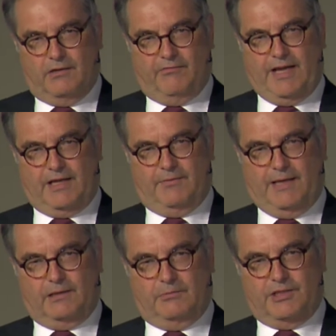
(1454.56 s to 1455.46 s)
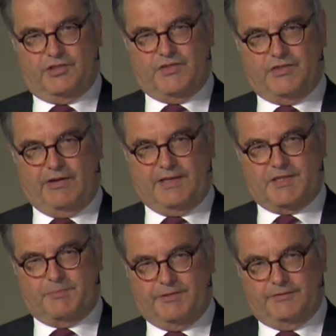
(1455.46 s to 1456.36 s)
very well, which is
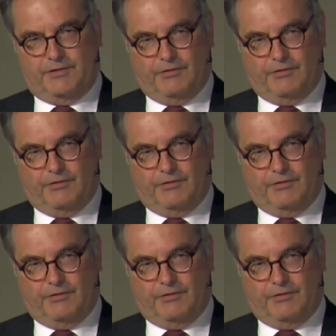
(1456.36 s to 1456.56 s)
transparent.